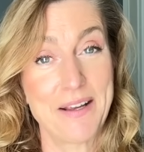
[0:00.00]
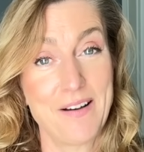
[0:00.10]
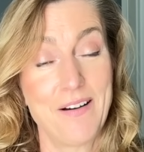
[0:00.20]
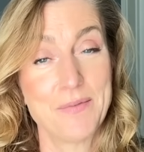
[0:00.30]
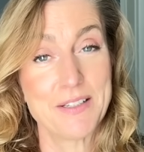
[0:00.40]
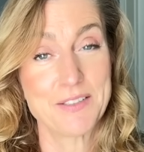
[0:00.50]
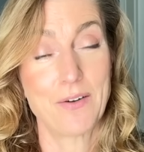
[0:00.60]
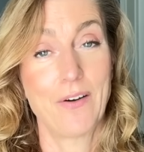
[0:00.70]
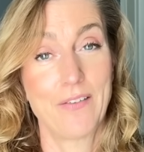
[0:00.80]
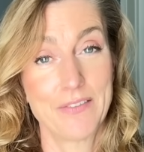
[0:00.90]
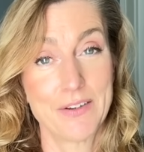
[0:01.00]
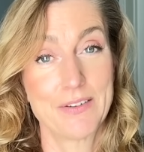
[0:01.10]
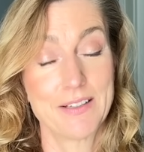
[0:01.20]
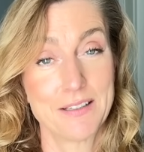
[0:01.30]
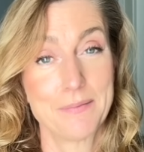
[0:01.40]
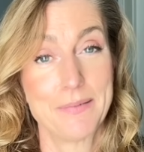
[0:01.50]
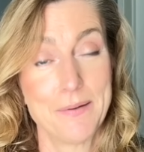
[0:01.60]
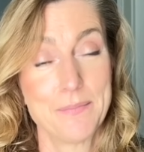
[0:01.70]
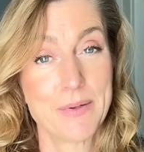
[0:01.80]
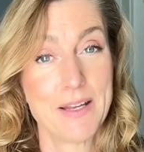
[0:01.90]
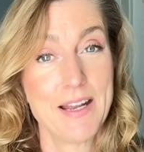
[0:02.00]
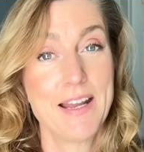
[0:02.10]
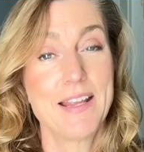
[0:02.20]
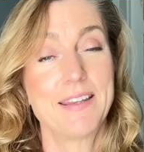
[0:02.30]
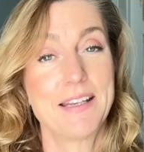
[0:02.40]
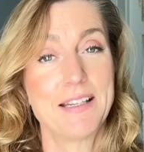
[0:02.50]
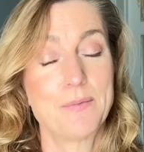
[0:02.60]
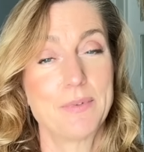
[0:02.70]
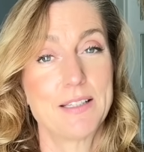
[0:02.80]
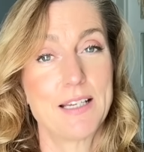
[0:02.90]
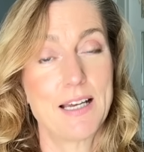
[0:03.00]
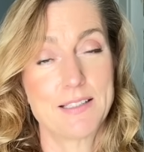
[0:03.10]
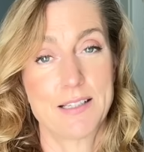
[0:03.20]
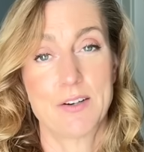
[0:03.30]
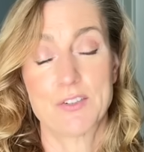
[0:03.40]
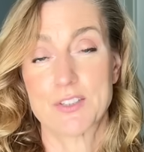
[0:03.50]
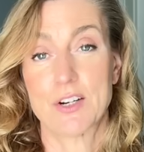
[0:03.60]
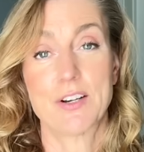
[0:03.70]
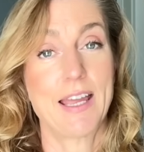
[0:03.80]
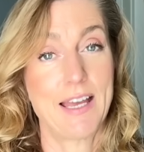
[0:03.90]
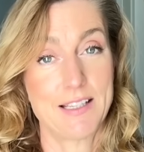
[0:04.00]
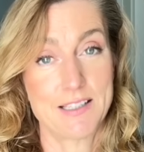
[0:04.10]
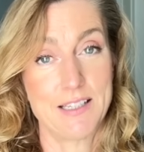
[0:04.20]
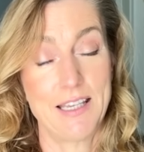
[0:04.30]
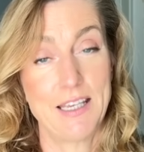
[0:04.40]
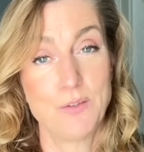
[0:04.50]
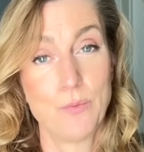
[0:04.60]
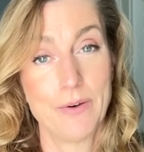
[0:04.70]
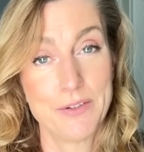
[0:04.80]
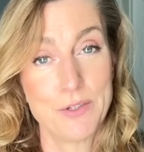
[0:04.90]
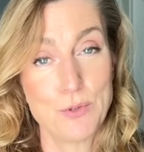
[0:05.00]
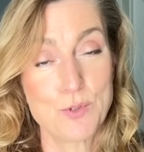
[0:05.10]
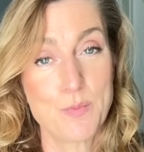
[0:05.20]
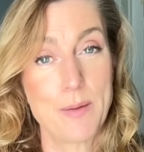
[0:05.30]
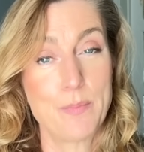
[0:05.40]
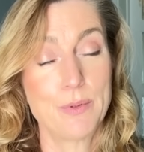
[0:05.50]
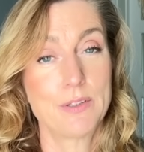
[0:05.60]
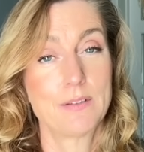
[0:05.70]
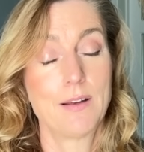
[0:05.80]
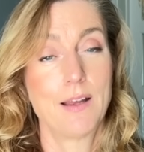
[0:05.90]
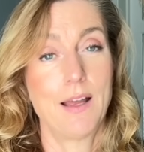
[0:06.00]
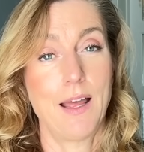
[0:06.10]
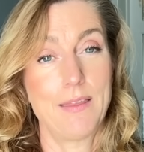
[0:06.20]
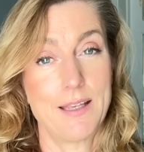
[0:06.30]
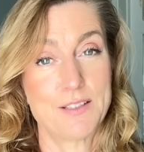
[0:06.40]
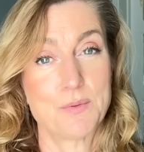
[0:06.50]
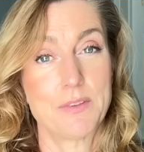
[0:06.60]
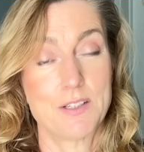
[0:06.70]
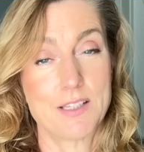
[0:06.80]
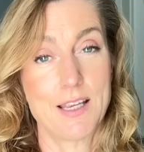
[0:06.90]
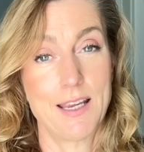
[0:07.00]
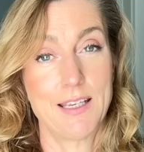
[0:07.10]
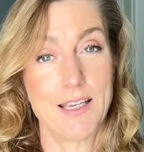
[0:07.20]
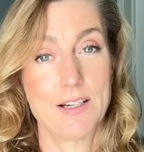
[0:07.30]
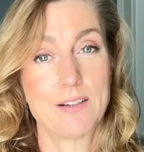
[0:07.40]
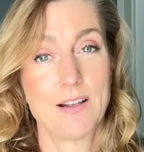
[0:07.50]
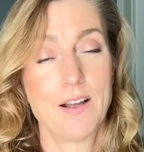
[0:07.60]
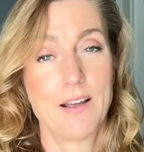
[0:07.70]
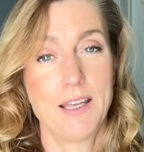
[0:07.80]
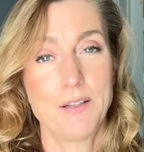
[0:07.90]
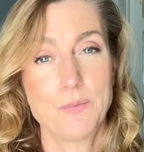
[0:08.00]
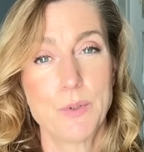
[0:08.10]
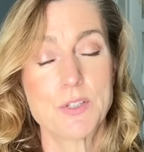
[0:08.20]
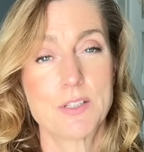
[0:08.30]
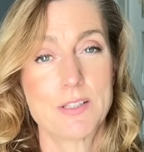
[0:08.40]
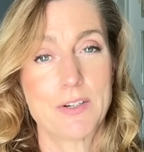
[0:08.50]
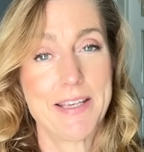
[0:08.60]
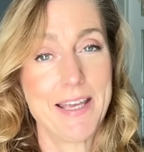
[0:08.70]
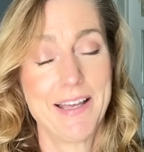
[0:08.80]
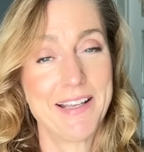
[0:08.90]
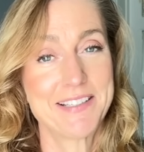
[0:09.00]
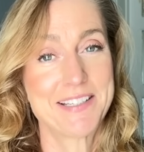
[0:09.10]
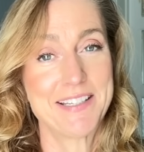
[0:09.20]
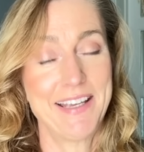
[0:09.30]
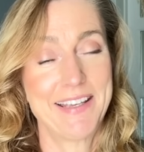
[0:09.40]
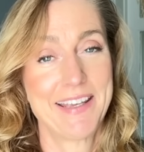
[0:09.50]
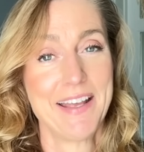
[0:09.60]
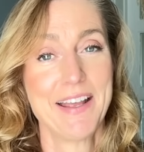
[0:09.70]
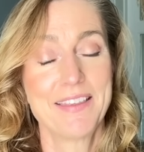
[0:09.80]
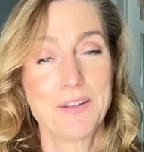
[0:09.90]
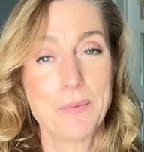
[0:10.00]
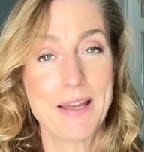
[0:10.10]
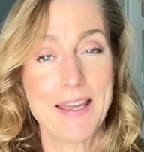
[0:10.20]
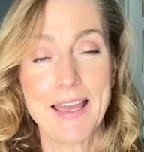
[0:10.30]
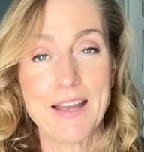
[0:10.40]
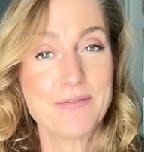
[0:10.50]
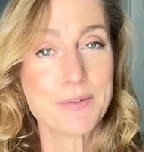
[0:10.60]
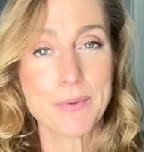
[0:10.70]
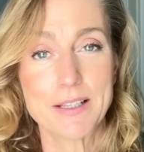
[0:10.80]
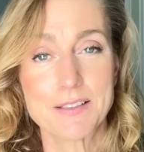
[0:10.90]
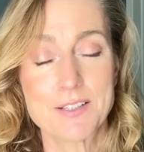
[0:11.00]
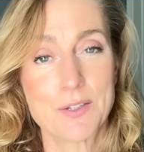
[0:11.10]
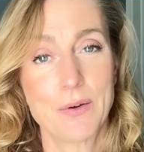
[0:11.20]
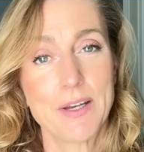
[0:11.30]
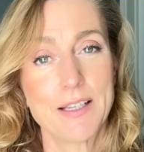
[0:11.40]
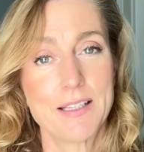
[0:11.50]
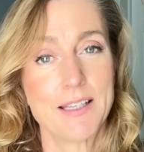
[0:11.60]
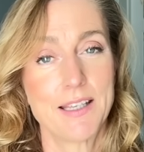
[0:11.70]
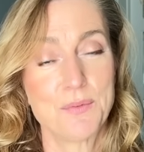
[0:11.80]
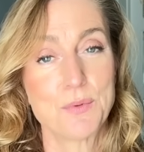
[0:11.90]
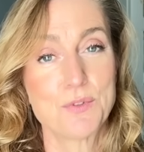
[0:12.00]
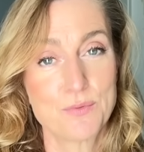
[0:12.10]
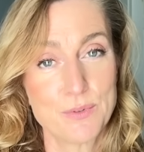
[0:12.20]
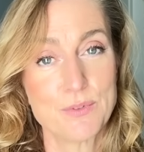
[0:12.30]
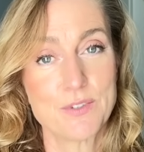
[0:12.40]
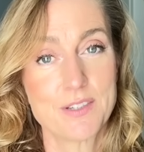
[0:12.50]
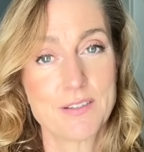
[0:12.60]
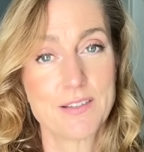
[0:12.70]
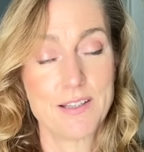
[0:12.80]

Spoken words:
comment on her little bump, they labeled it as sarcastic in one newspaper, and that's what they're saying here. It wasn't sarcastic. The way everyone else saw it, it was rude.